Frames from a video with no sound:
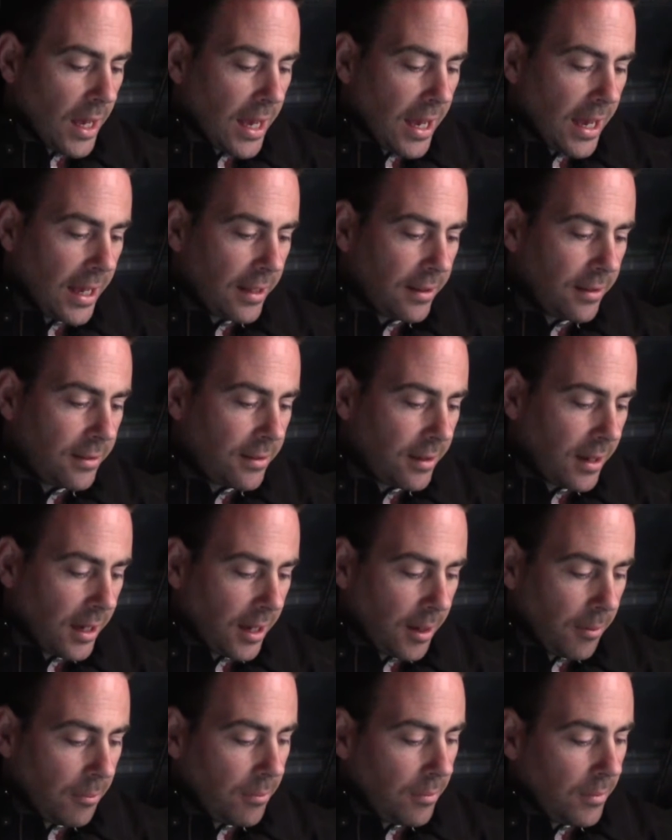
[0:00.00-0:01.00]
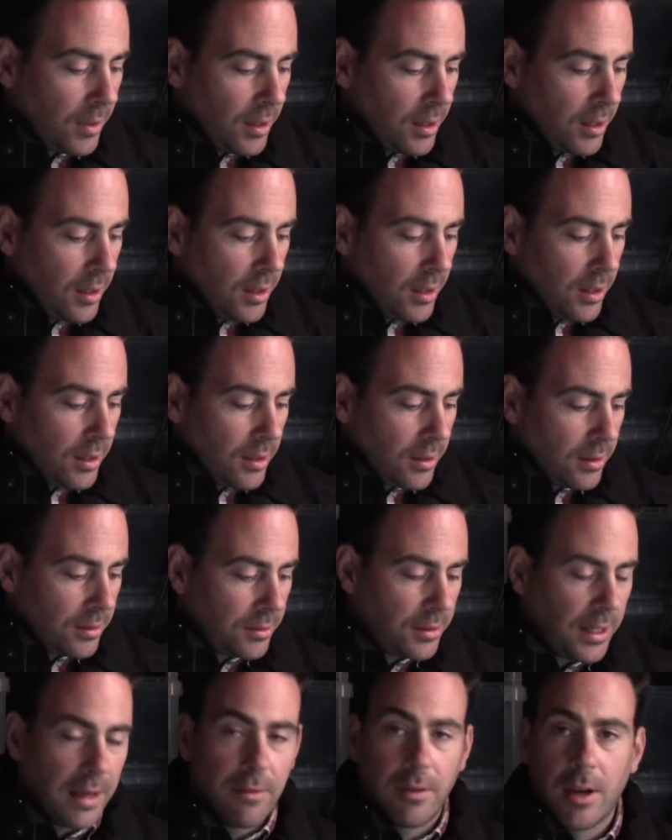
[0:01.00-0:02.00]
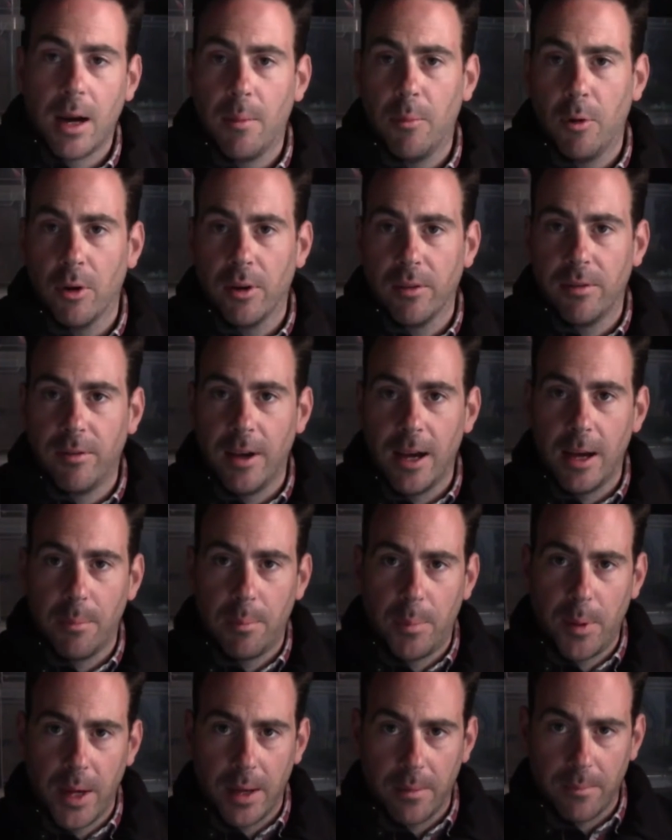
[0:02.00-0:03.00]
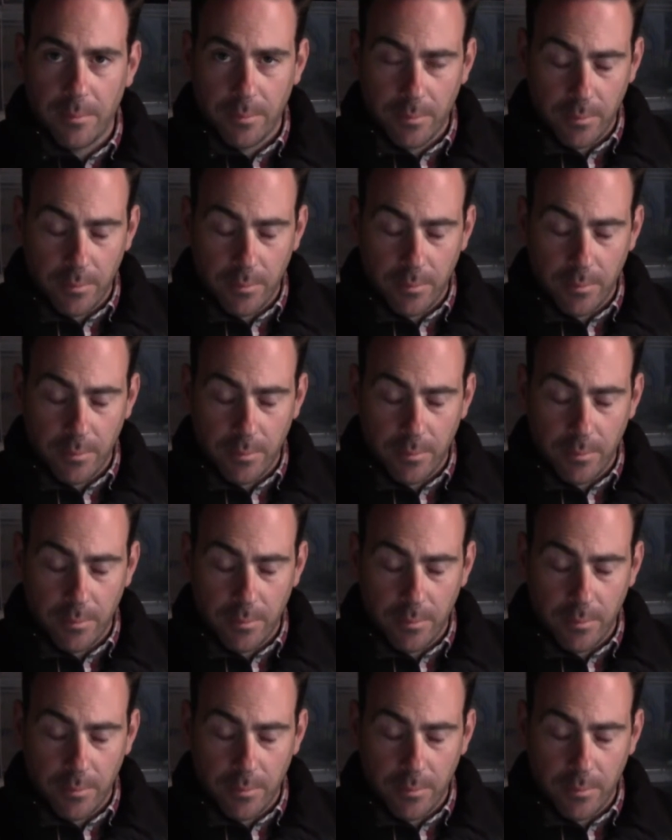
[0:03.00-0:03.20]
and they've come on a fair bit.